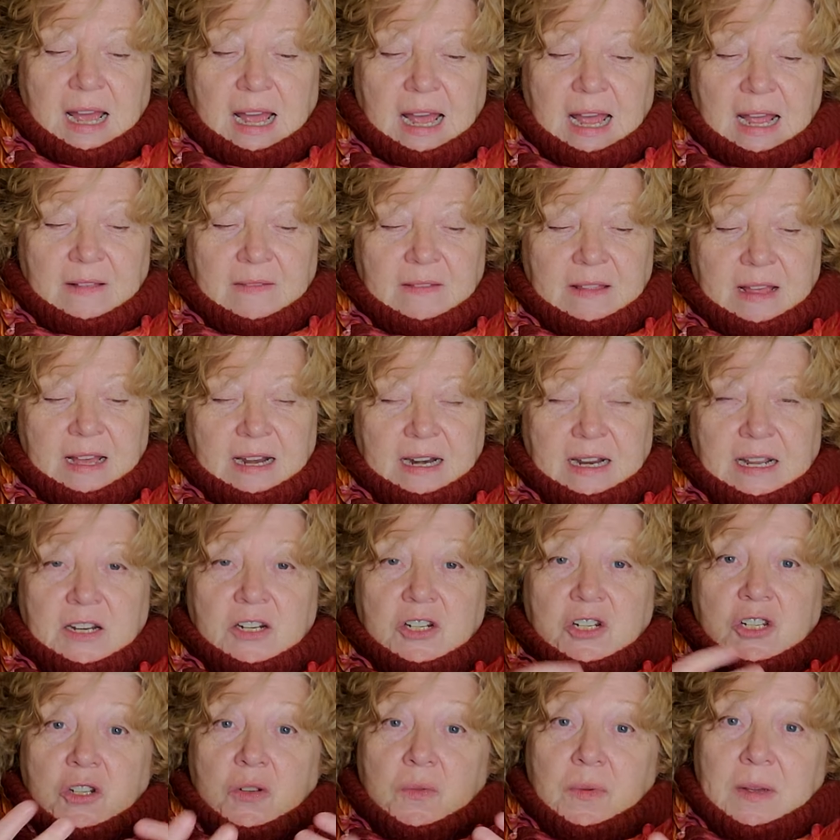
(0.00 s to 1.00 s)
And that
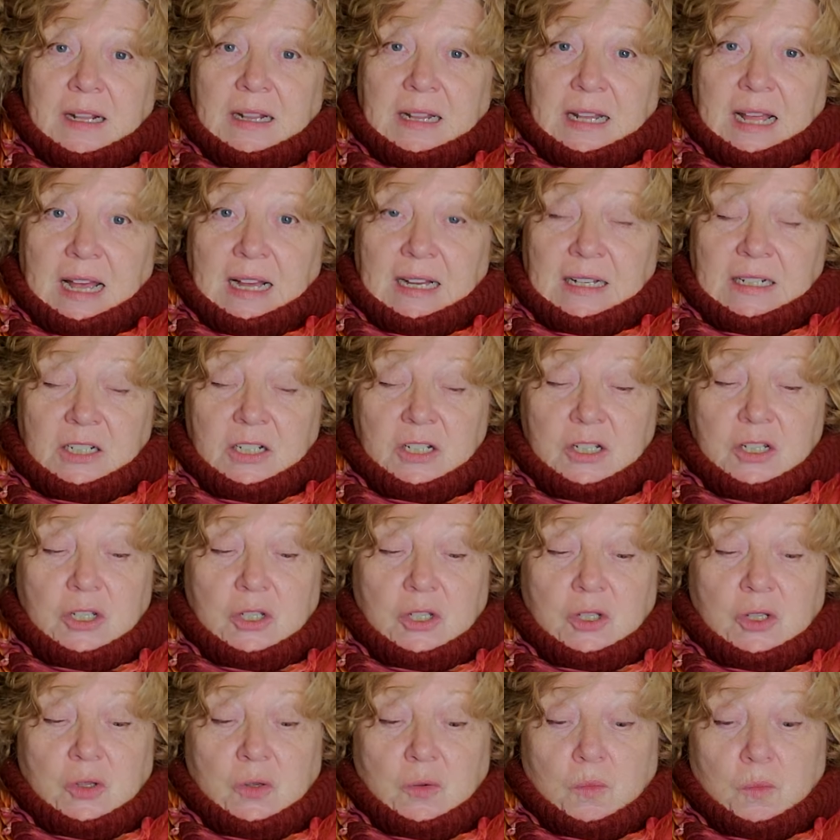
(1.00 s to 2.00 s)
in doing that,
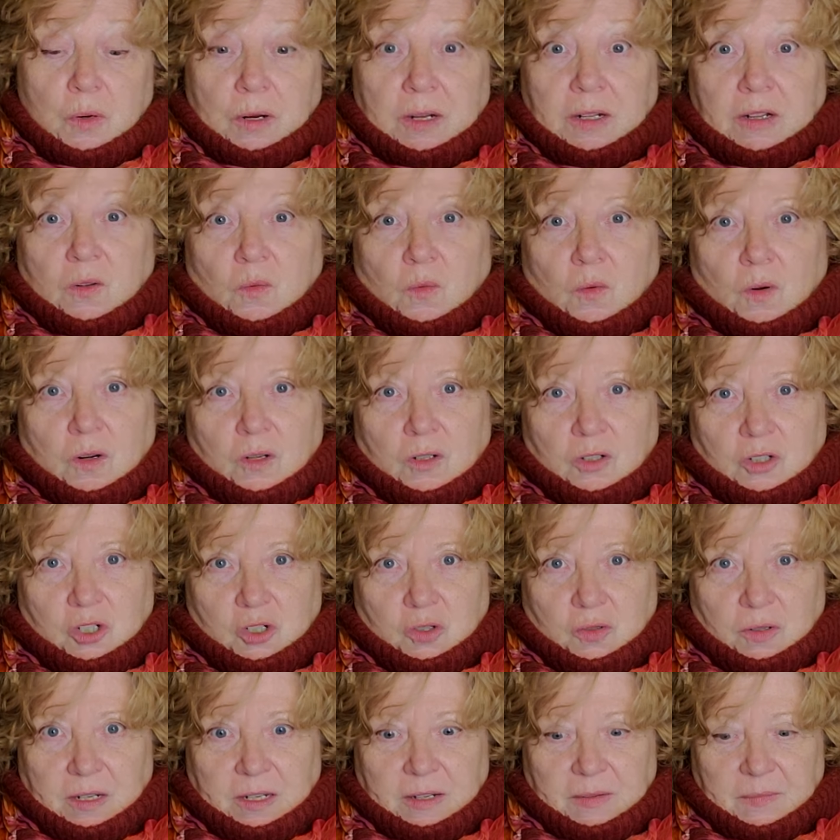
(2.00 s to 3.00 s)
you bring the world
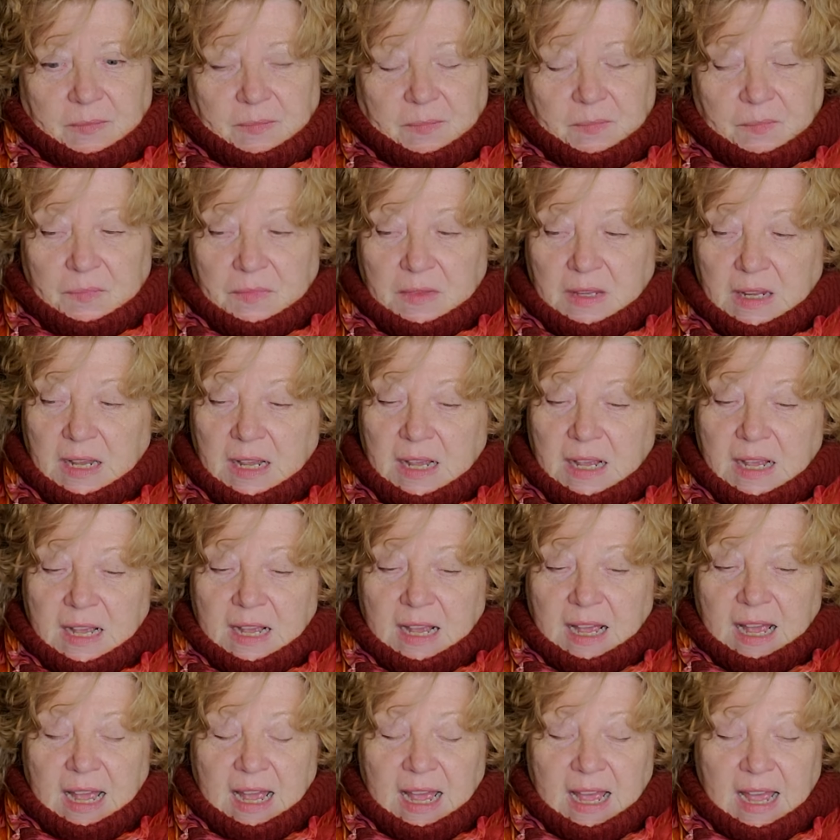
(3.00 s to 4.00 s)
joy.
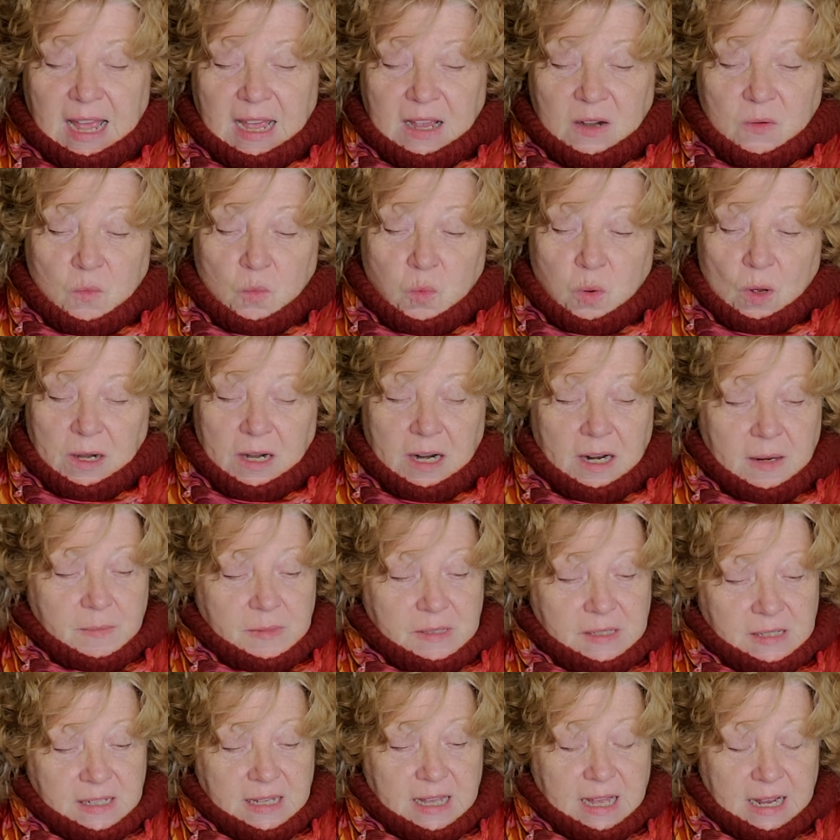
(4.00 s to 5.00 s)
And what I'm
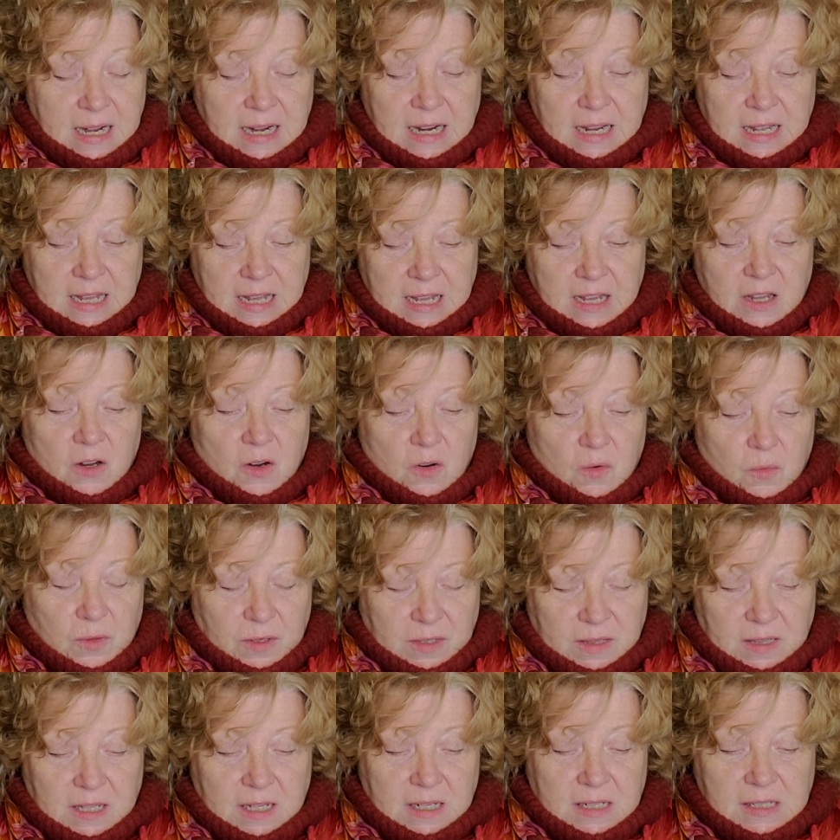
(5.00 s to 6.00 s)
getting here
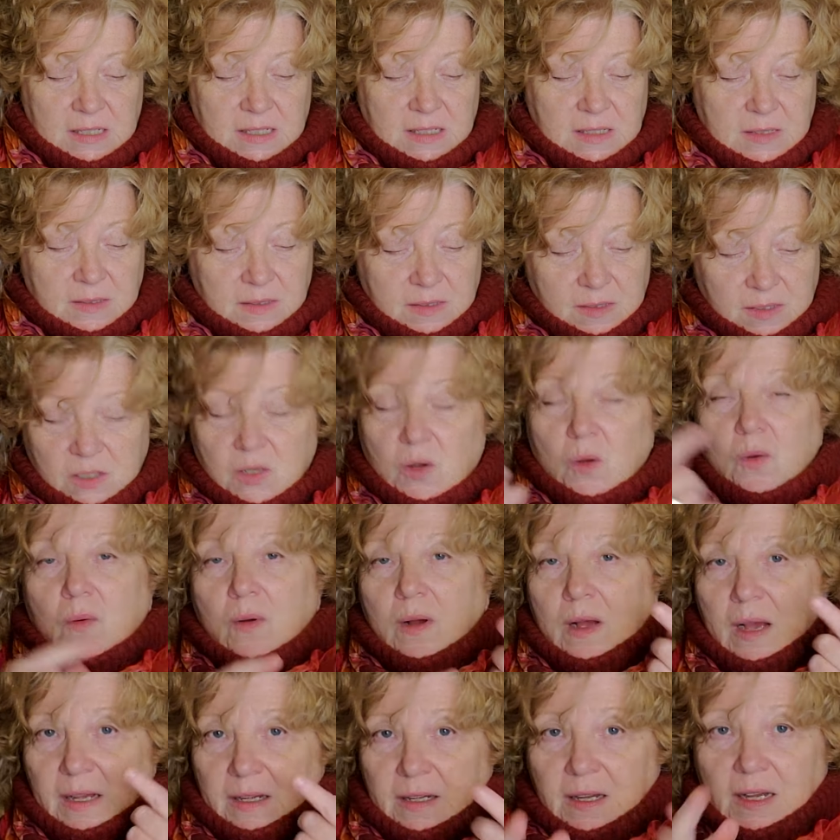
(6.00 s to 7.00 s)
with this,
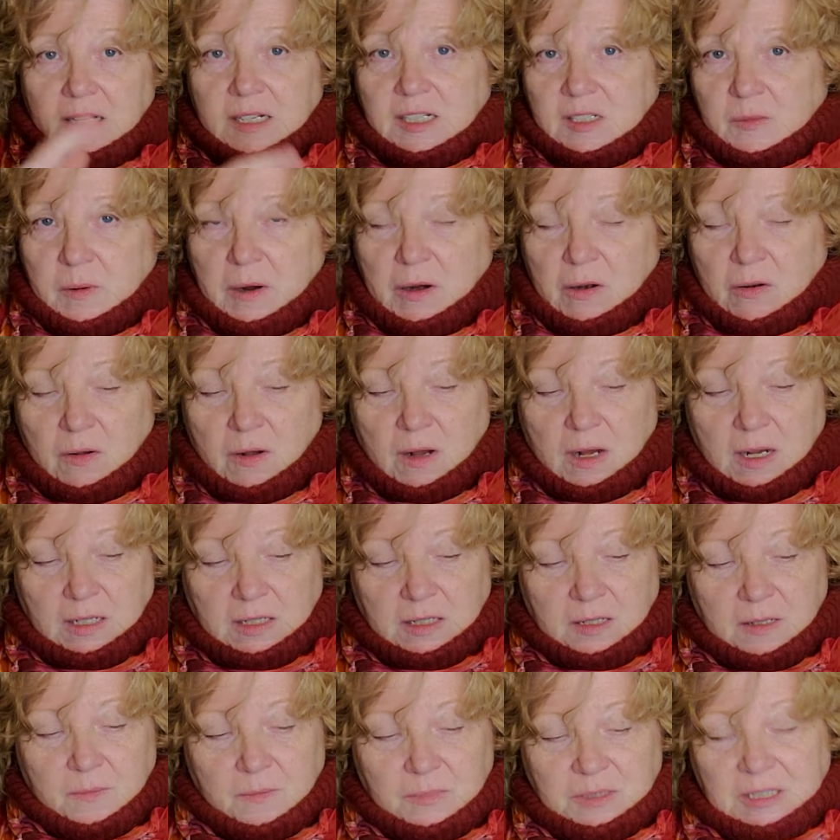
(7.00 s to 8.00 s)
so I got a sparrowhawk,
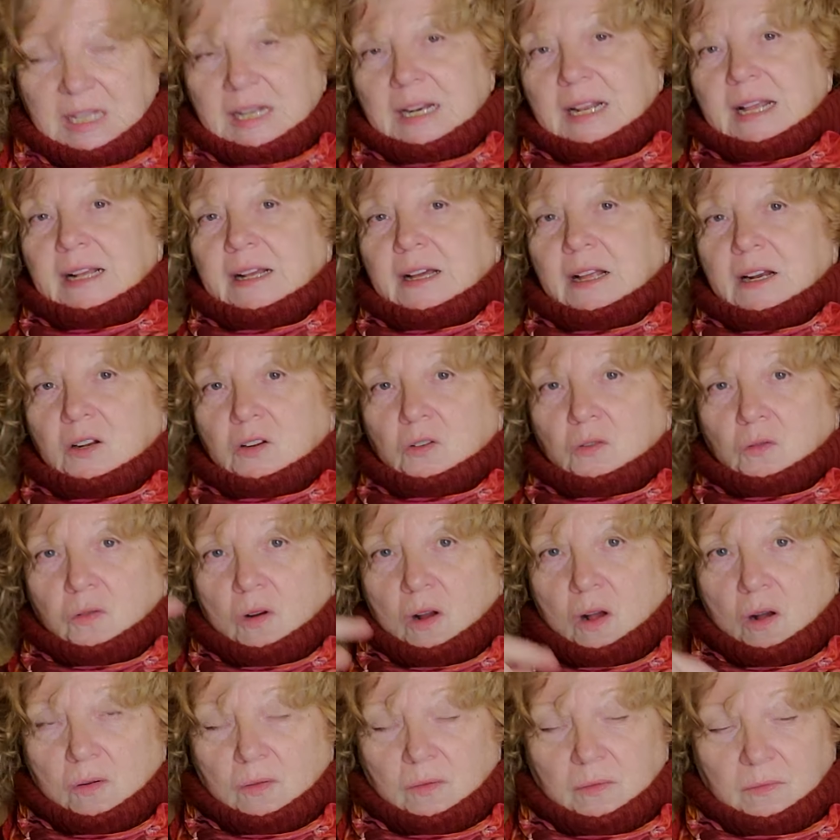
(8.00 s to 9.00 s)
but then I got a
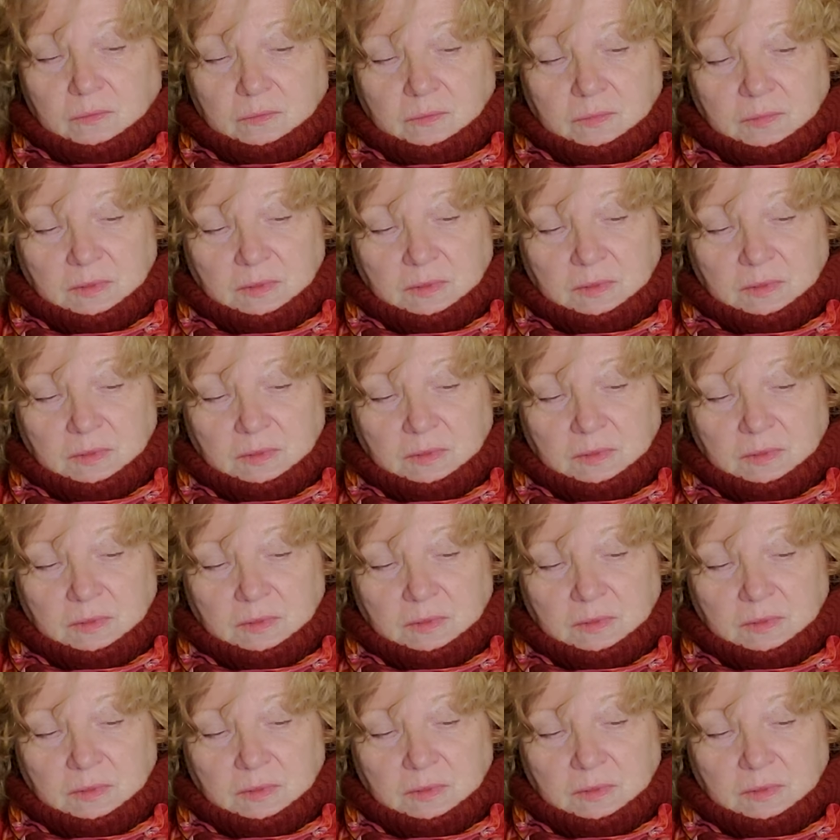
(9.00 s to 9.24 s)
crow.